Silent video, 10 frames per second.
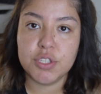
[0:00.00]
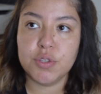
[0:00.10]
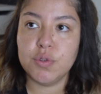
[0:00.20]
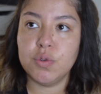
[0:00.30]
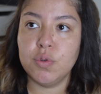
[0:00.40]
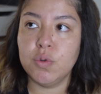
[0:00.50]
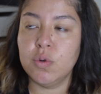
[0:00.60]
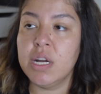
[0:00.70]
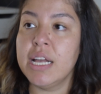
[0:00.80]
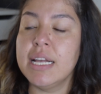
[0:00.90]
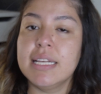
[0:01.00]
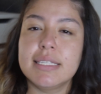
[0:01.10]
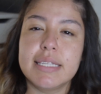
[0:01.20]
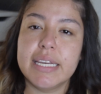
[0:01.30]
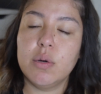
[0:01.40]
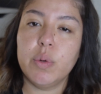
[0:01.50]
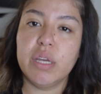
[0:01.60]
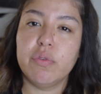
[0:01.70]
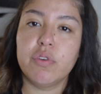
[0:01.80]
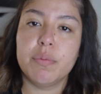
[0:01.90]
to stay
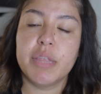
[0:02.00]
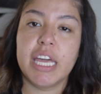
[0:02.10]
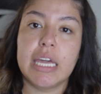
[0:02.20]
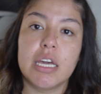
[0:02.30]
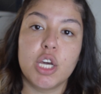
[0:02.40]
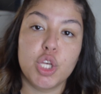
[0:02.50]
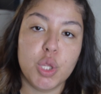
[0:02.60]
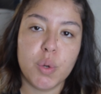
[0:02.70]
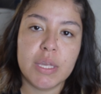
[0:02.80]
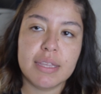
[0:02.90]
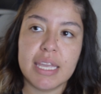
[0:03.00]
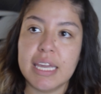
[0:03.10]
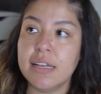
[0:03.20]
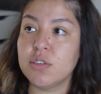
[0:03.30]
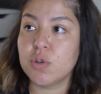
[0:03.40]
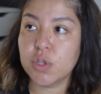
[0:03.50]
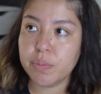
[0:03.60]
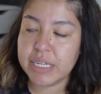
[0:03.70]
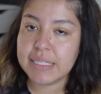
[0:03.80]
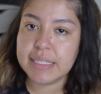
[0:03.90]
away from like glowy things or
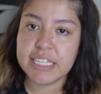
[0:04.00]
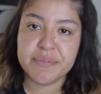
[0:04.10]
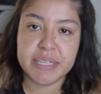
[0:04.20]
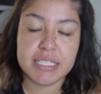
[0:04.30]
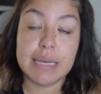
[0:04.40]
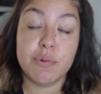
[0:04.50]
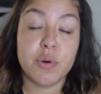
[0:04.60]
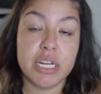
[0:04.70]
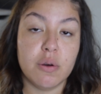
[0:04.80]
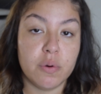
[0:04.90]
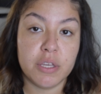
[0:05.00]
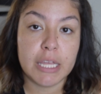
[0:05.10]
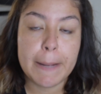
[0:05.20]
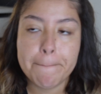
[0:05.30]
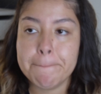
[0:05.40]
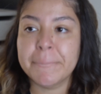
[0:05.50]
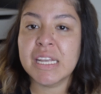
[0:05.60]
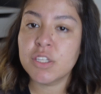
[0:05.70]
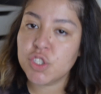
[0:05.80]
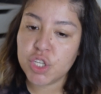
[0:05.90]
luminous things because I'm already oily.
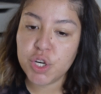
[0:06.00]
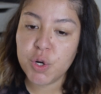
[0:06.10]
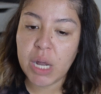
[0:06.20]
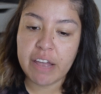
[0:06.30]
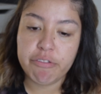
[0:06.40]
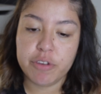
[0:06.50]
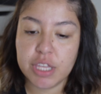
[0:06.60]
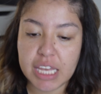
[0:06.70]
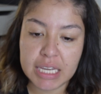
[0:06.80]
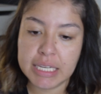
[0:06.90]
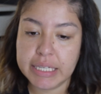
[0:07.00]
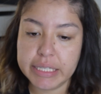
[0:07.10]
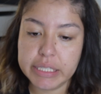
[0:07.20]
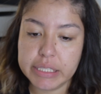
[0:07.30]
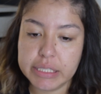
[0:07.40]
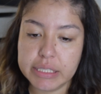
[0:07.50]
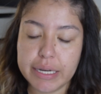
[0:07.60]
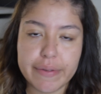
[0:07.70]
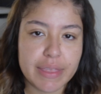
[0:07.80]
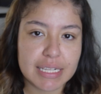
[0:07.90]
So I feel like
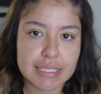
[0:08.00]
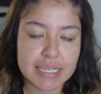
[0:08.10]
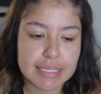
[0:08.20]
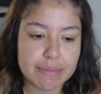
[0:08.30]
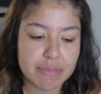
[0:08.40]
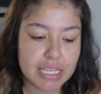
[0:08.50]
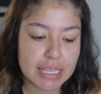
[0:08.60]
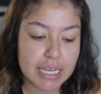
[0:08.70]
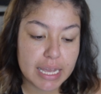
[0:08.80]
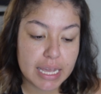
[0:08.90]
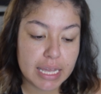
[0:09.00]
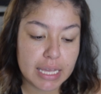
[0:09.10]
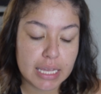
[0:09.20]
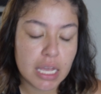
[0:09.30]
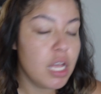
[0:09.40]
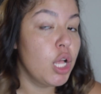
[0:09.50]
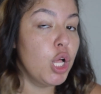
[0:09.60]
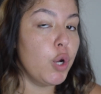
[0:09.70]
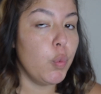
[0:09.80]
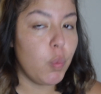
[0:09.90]
that's not something that I
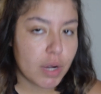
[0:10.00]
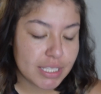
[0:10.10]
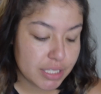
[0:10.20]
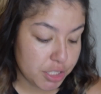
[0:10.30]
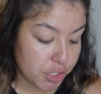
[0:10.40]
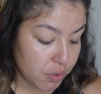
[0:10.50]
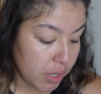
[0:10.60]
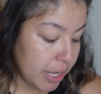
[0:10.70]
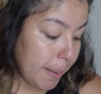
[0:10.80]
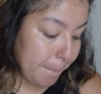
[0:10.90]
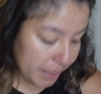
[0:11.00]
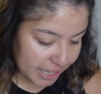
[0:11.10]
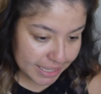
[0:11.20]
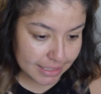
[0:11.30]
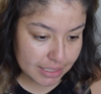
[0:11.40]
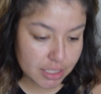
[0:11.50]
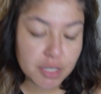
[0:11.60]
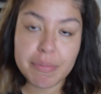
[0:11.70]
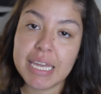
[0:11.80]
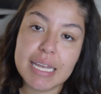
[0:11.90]
want to do. But
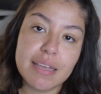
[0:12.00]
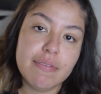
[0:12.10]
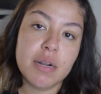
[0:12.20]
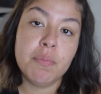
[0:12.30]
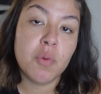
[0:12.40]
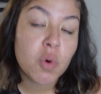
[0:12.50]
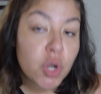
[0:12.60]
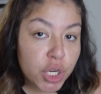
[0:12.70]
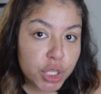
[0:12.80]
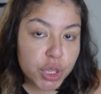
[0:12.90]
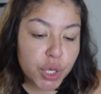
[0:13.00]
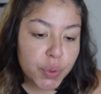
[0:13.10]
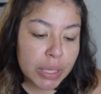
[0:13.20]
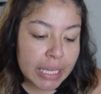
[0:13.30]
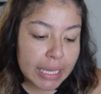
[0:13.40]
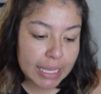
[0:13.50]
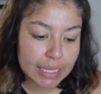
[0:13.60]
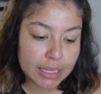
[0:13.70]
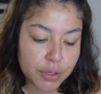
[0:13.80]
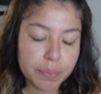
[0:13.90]
to make it even more glowy and
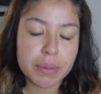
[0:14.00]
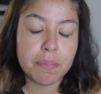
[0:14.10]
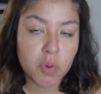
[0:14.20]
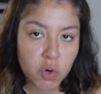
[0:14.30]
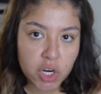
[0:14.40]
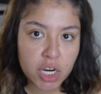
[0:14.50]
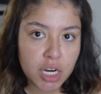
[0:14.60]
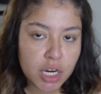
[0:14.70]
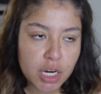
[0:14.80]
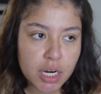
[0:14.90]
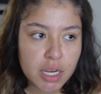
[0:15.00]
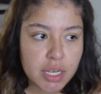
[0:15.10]
a little bit more